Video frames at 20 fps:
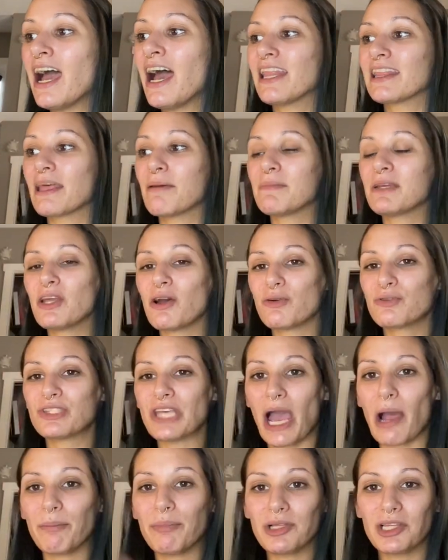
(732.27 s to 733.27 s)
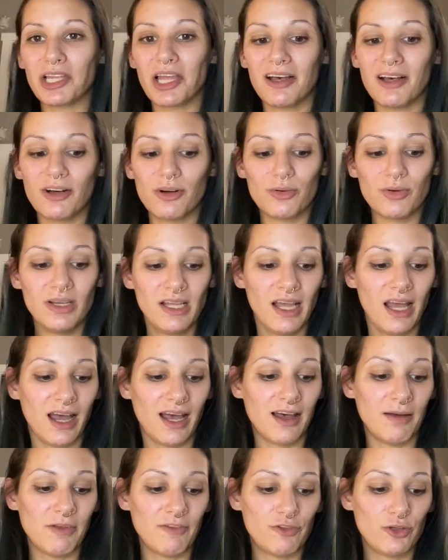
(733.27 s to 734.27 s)
Let me know down below
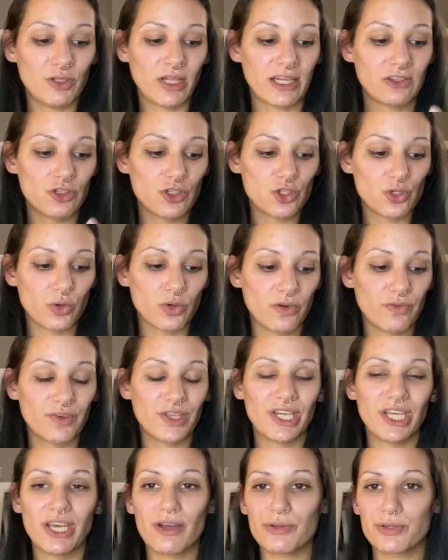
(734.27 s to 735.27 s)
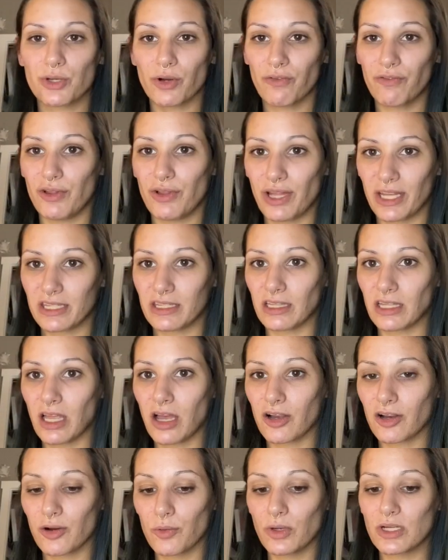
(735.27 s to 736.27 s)
um, if you like the shorter videos or if you like the
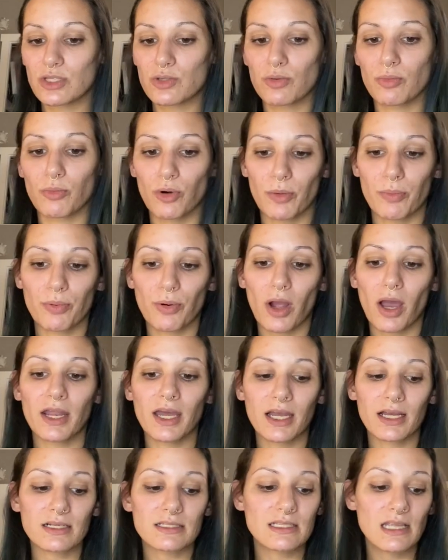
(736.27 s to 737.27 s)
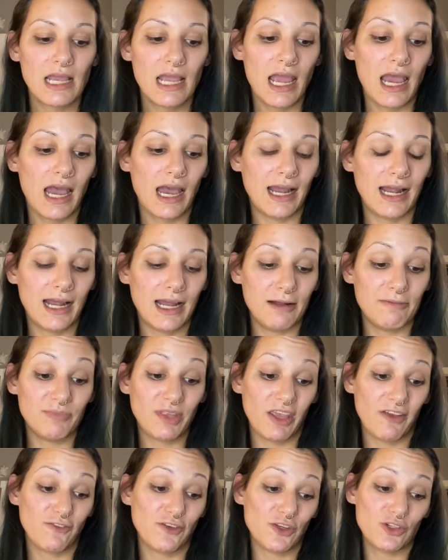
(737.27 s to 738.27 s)
longer ones with more products. Um,
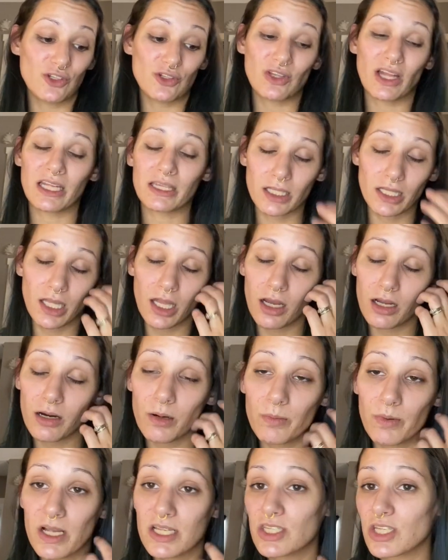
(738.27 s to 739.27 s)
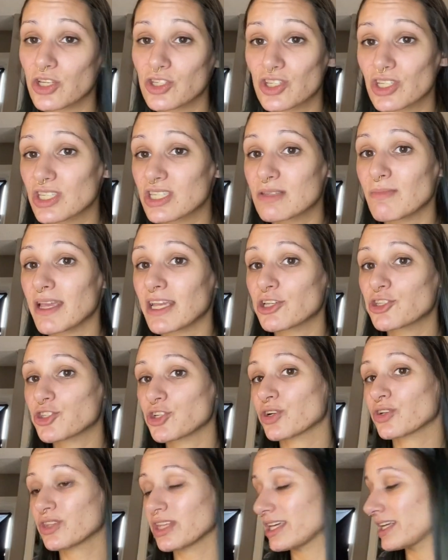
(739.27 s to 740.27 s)
if you do like the longer ones, I'll just make
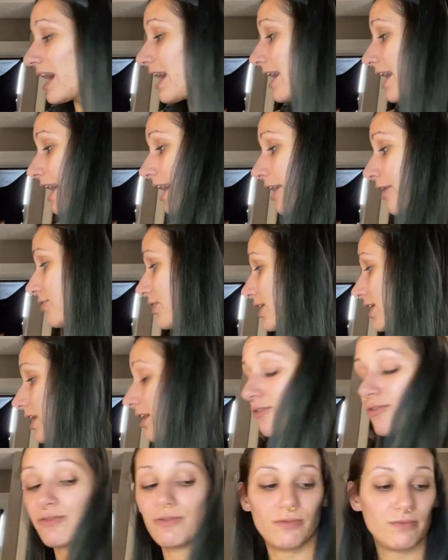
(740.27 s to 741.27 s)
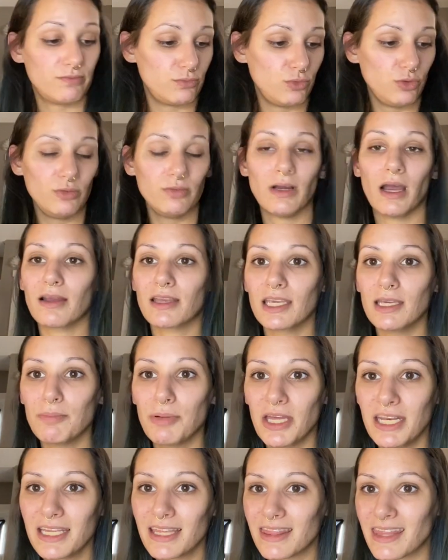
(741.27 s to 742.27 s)
sure that I have enough. Ooh, I keep
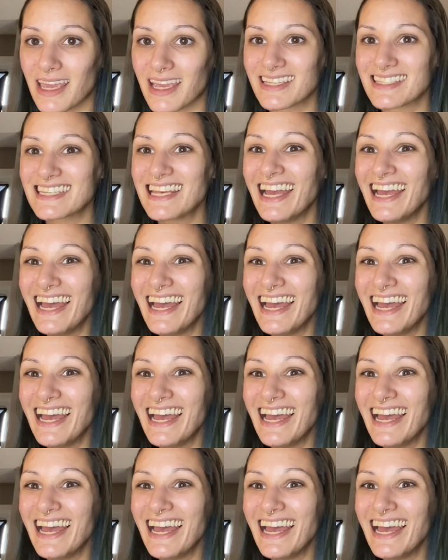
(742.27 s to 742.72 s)
hitting things.